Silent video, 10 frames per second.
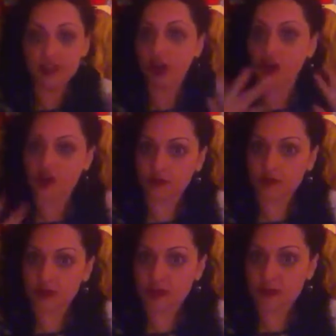There are no
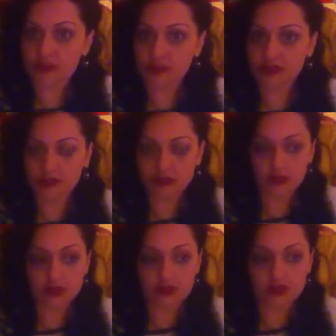
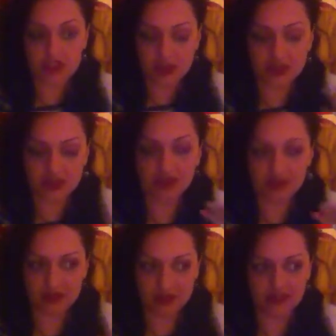shape-shifting
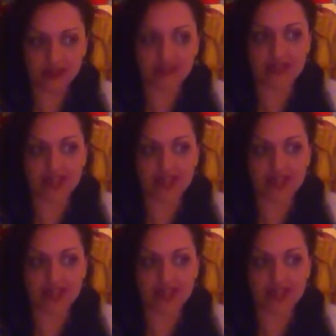reptilians,